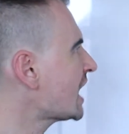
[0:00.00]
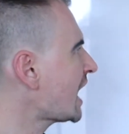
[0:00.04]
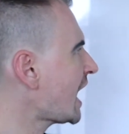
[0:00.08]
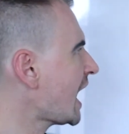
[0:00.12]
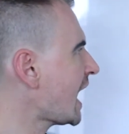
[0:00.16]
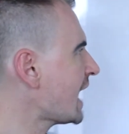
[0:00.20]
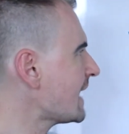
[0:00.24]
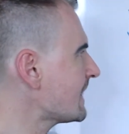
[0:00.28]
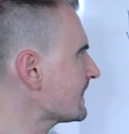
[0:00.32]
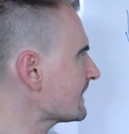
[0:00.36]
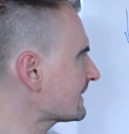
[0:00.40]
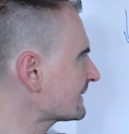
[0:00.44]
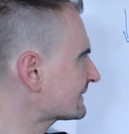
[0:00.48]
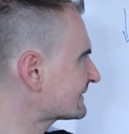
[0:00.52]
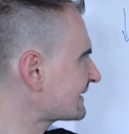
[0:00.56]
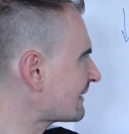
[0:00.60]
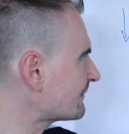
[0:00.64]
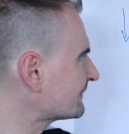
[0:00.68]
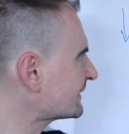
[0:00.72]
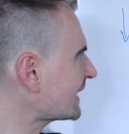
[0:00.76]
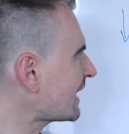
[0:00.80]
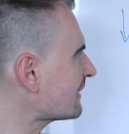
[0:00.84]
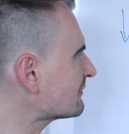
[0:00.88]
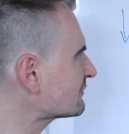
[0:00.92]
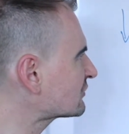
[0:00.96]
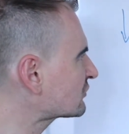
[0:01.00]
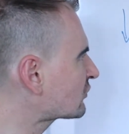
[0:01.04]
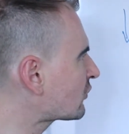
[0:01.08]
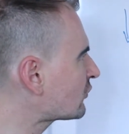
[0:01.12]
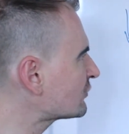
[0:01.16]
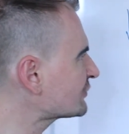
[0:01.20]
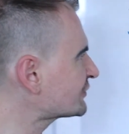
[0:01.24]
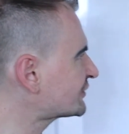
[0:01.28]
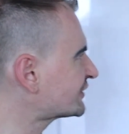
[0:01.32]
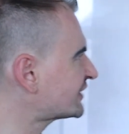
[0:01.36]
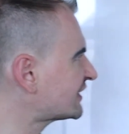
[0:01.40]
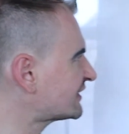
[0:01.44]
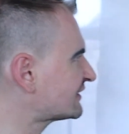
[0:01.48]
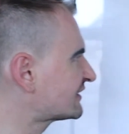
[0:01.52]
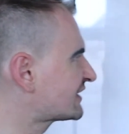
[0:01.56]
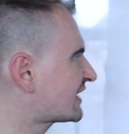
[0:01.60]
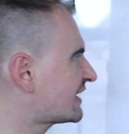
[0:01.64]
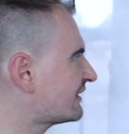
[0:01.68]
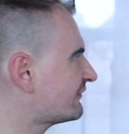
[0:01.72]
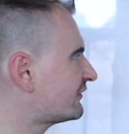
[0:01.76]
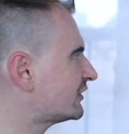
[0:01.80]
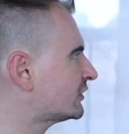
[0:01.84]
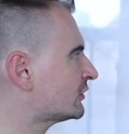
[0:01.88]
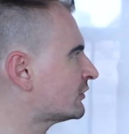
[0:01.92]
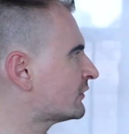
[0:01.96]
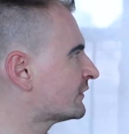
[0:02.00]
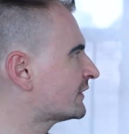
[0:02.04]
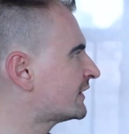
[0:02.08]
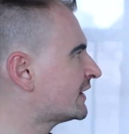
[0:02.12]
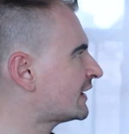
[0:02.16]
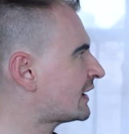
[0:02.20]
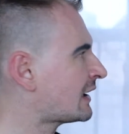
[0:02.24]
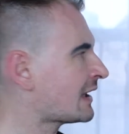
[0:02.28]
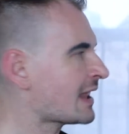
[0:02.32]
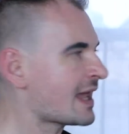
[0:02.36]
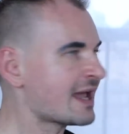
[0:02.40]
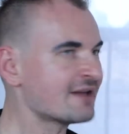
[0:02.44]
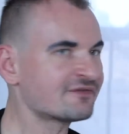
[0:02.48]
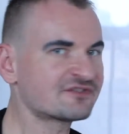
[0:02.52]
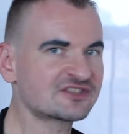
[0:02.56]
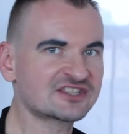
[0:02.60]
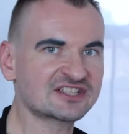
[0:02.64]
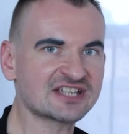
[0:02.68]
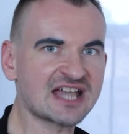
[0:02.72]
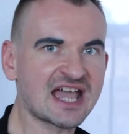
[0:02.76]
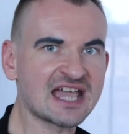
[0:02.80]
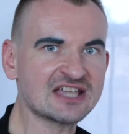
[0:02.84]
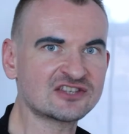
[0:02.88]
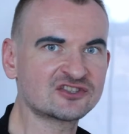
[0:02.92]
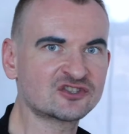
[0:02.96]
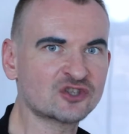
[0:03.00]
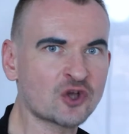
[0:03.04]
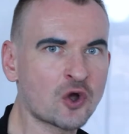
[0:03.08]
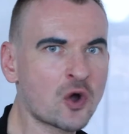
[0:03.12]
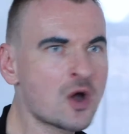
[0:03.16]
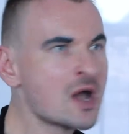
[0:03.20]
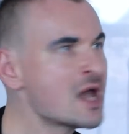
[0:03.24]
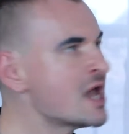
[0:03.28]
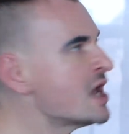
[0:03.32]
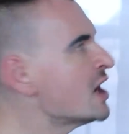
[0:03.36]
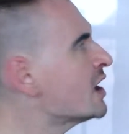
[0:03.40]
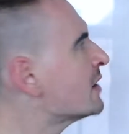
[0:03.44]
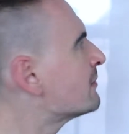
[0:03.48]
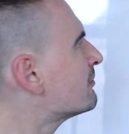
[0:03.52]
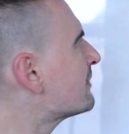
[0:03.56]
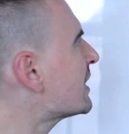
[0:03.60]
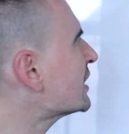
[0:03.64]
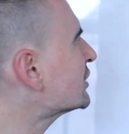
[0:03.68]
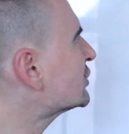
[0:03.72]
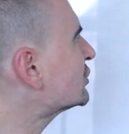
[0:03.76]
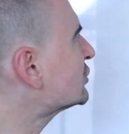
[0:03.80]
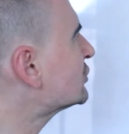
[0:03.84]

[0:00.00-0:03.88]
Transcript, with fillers: and sometimes constant given on the left side. So make